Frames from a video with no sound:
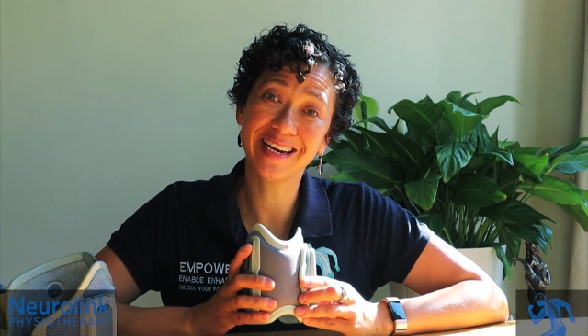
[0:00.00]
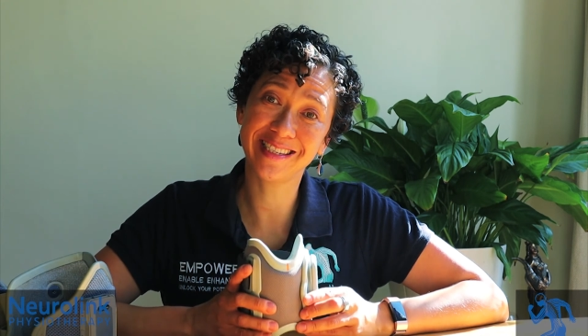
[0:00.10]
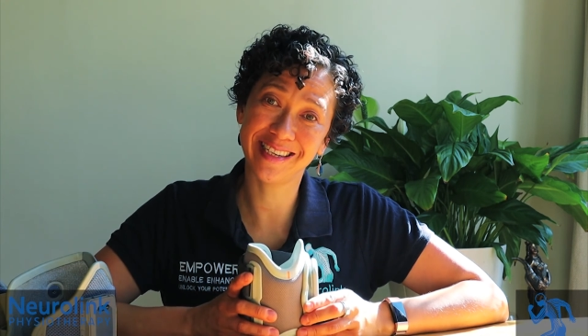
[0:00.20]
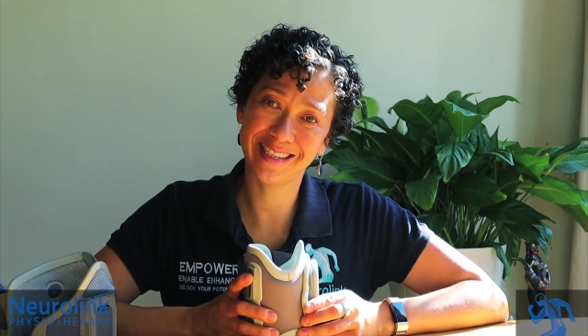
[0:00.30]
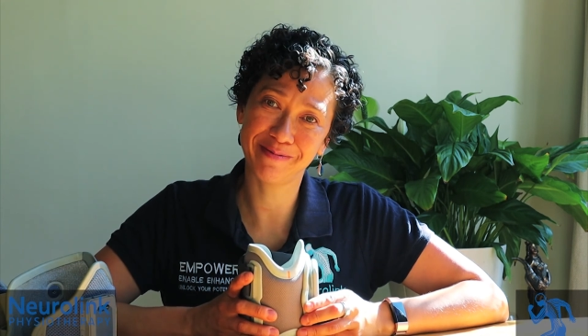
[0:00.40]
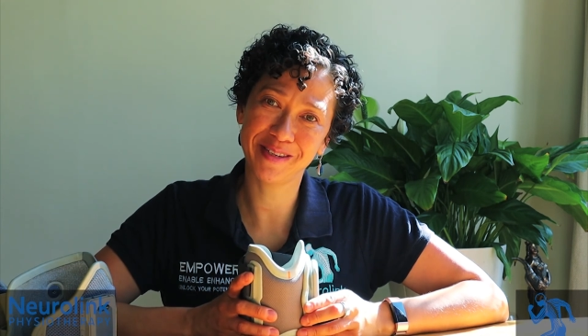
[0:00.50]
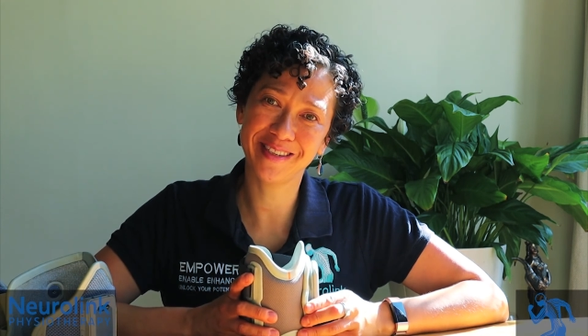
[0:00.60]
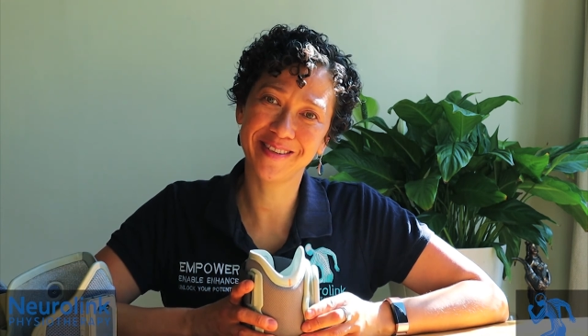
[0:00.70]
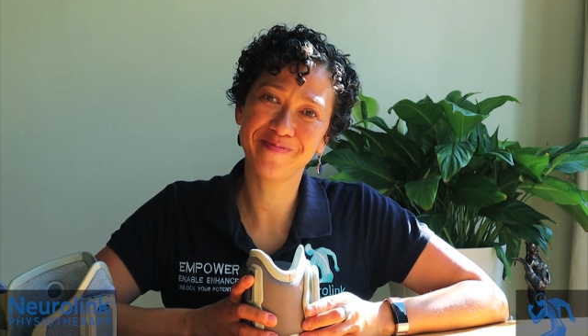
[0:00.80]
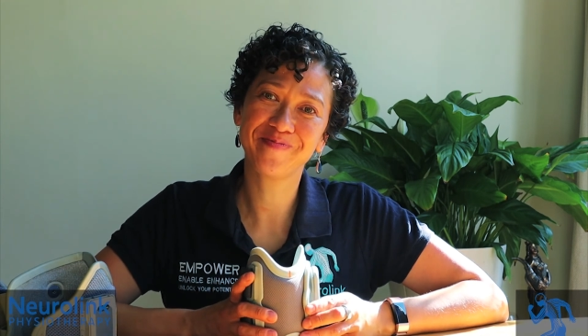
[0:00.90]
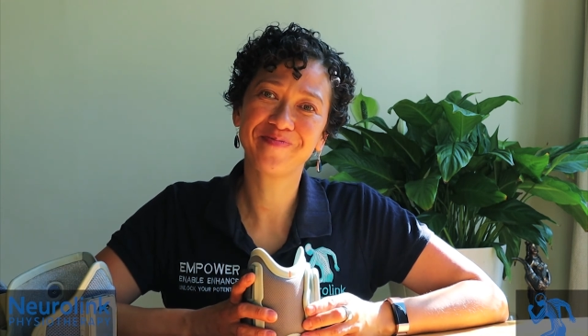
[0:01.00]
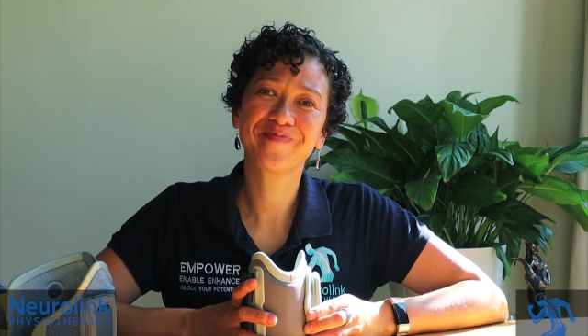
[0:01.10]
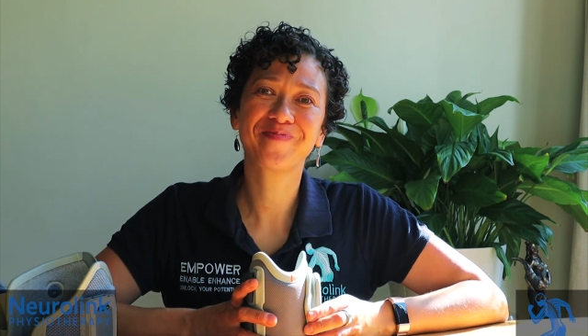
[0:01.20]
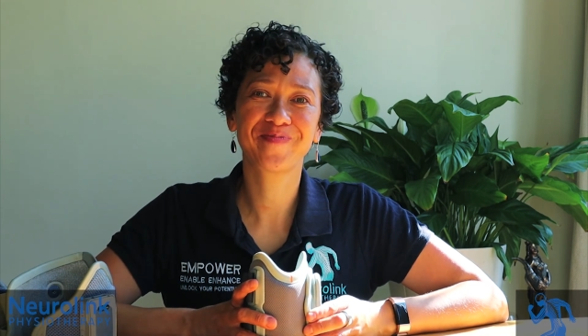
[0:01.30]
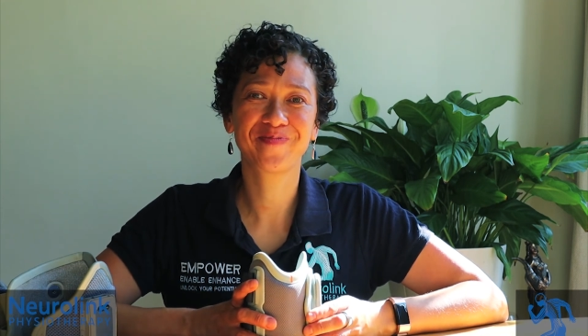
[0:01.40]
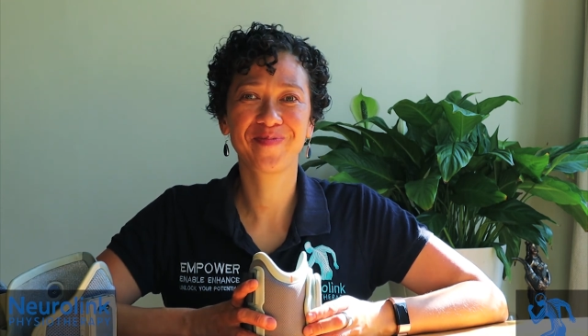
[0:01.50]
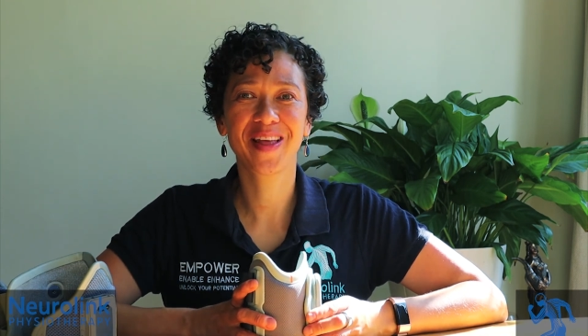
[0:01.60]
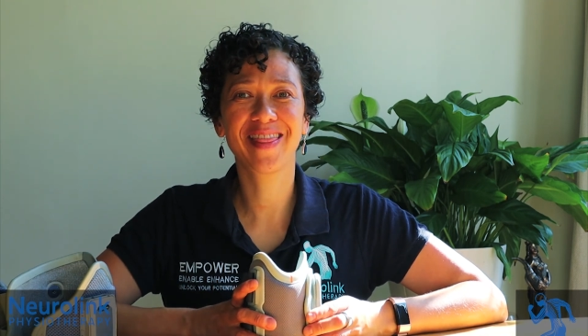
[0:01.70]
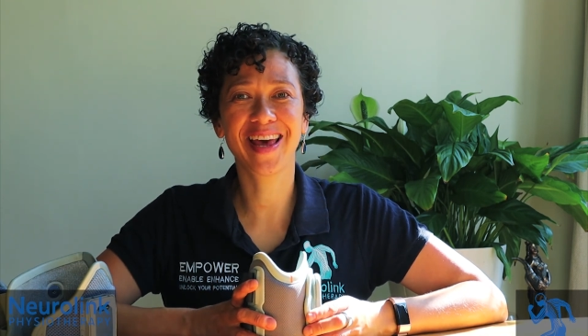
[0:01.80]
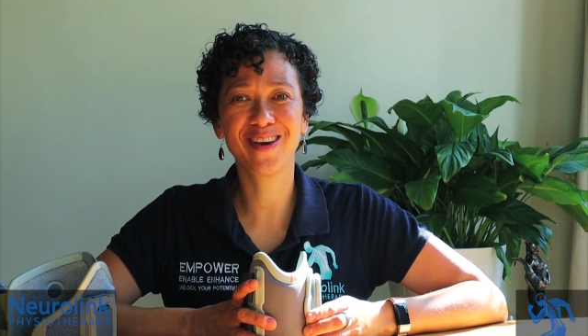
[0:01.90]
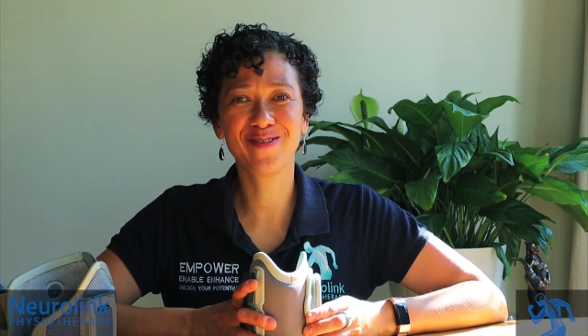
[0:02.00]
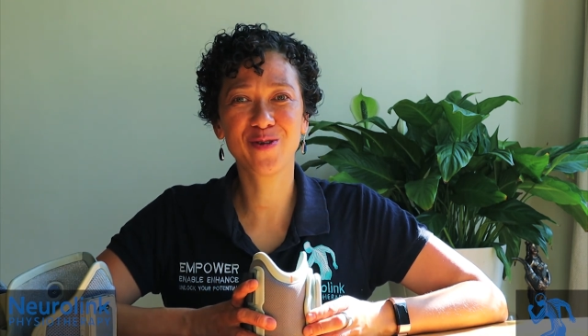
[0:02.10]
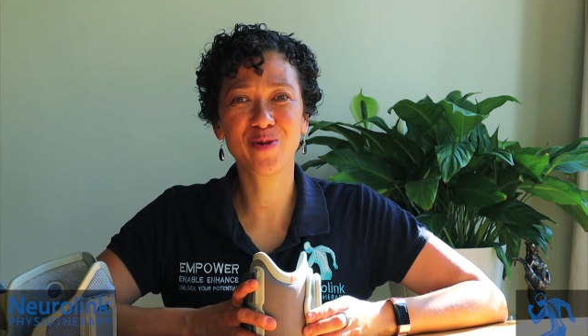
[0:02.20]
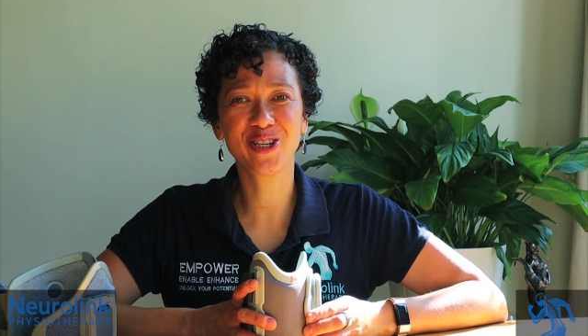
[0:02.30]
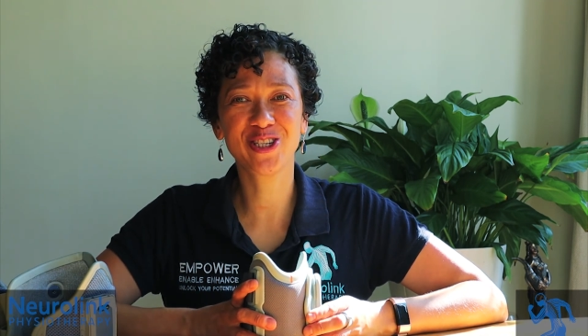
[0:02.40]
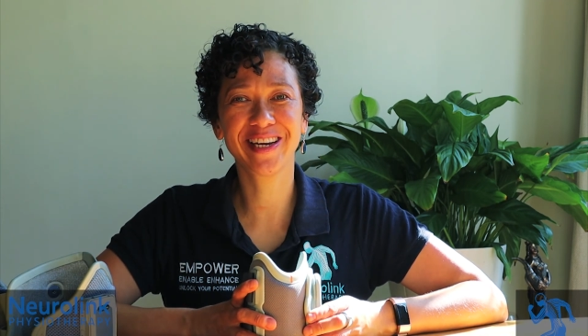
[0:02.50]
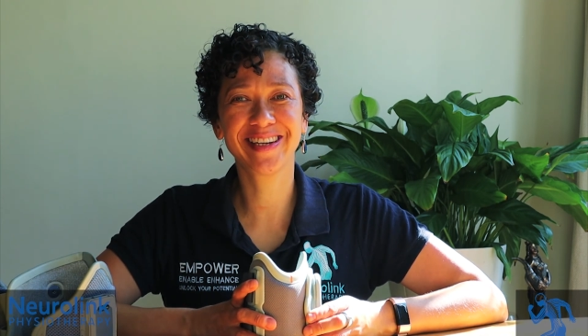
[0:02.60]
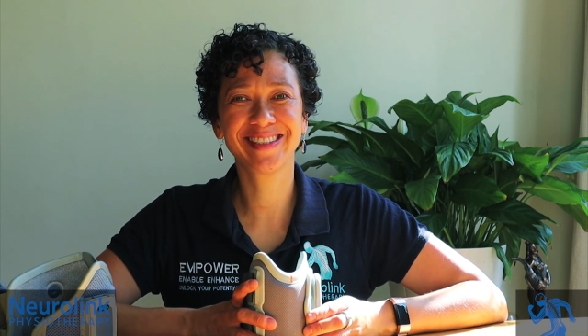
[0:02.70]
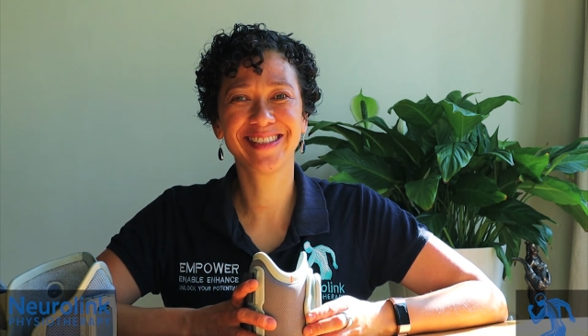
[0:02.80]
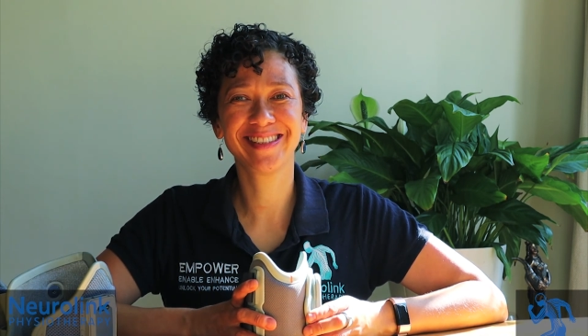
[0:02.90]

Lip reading: assessment. Thank you for watching.